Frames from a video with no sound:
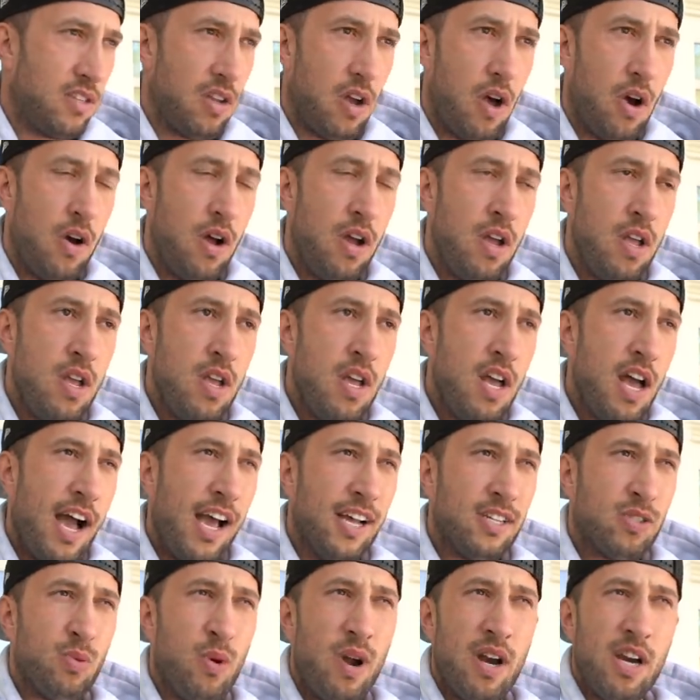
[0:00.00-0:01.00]
So
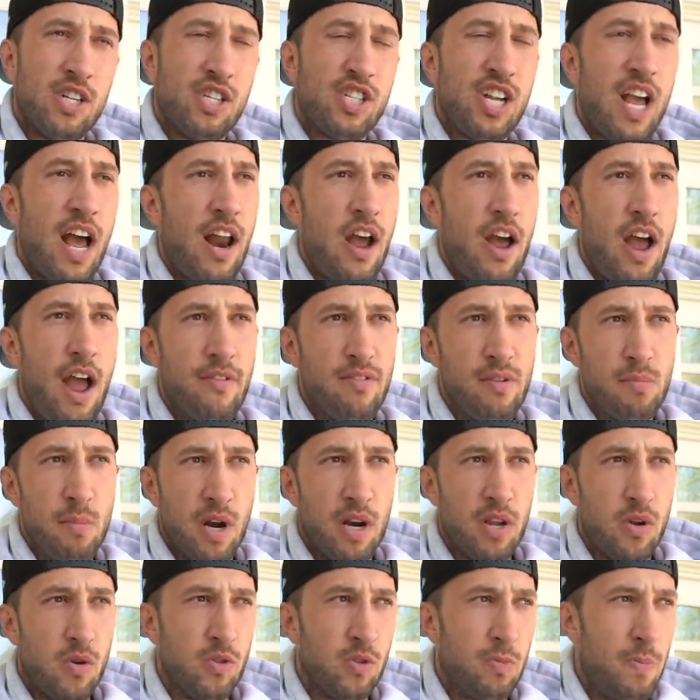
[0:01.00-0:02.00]
I just wanted to shout out
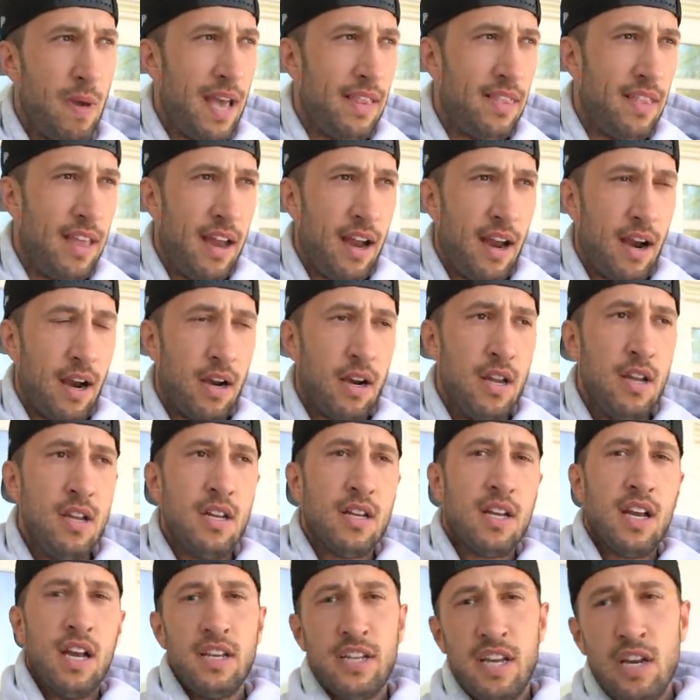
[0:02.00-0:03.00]
everybody who's been there,
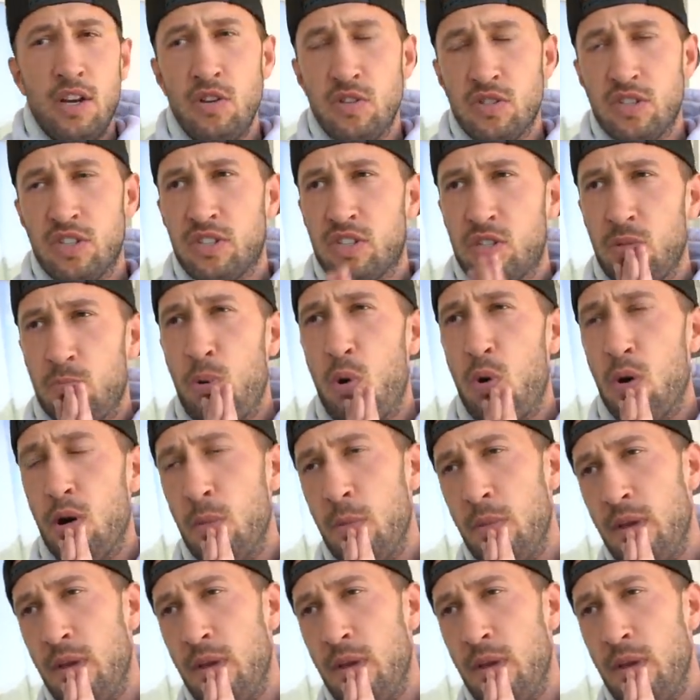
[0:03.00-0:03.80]
continues to support